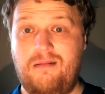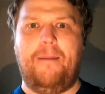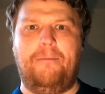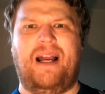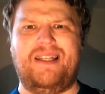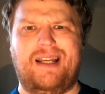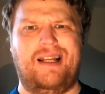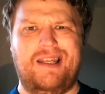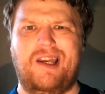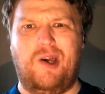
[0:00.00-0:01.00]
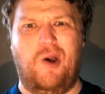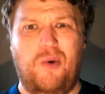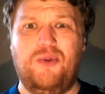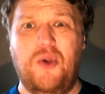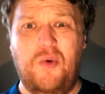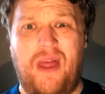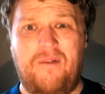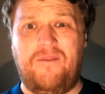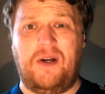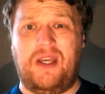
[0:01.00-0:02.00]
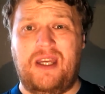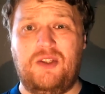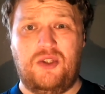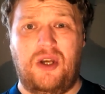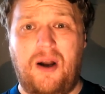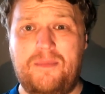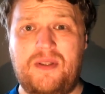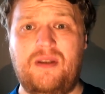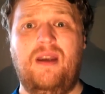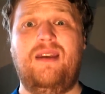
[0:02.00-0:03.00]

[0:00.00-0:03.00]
and basically, you know, do their fucking jobs.